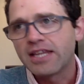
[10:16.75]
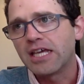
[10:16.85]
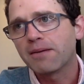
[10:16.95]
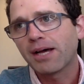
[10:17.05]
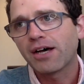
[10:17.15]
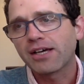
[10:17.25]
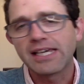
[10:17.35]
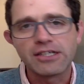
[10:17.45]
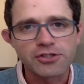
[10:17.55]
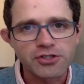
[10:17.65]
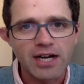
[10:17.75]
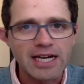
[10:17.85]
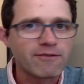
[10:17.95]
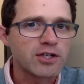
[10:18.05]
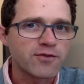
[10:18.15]
Think about heel
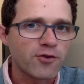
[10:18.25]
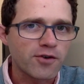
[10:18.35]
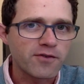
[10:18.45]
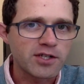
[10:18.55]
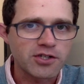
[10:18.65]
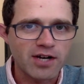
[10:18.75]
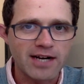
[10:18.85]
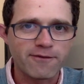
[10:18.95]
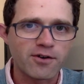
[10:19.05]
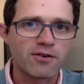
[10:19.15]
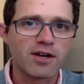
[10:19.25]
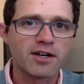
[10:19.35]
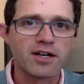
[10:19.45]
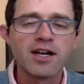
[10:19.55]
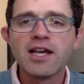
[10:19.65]
strike versus forefoot strike for a
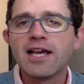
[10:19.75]
runner.